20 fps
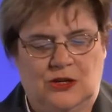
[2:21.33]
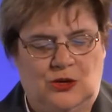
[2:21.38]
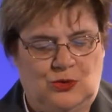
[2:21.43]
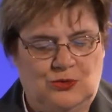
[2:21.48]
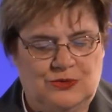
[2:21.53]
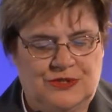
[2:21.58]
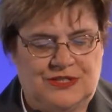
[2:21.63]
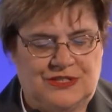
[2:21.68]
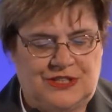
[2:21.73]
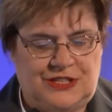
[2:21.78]

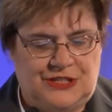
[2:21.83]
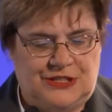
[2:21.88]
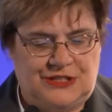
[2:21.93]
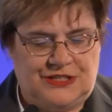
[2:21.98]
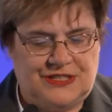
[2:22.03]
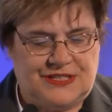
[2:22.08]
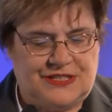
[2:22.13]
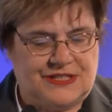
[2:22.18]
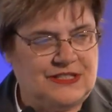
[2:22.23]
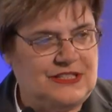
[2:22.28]

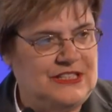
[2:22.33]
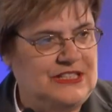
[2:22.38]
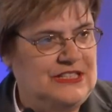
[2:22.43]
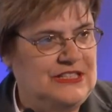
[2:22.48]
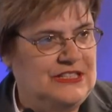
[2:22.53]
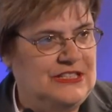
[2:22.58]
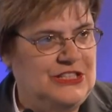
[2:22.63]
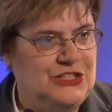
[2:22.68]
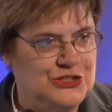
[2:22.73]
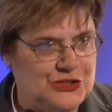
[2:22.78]
concerns
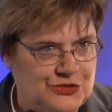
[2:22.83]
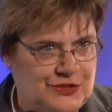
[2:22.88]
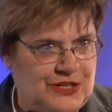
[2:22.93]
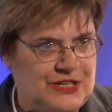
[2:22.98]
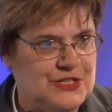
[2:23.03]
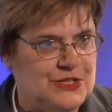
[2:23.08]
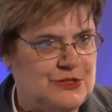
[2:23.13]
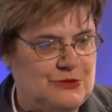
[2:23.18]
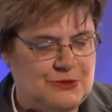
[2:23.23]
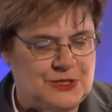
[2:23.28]
the
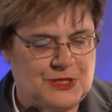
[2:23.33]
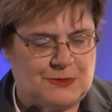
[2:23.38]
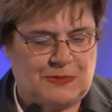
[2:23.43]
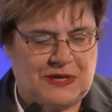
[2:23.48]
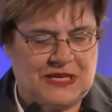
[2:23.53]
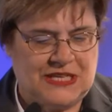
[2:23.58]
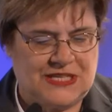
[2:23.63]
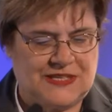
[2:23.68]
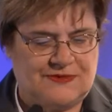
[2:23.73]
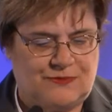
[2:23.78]
International
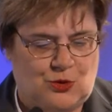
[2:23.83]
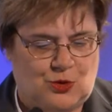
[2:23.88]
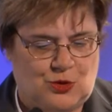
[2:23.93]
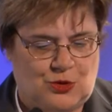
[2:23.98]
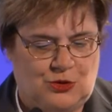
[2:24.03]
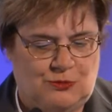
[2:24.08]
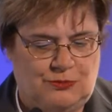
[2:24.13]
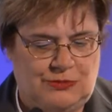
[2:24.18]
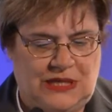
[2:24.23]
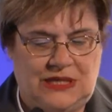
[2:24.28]
Space
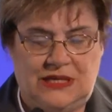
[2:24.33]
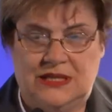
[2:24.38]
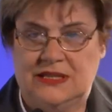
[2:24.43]
Forum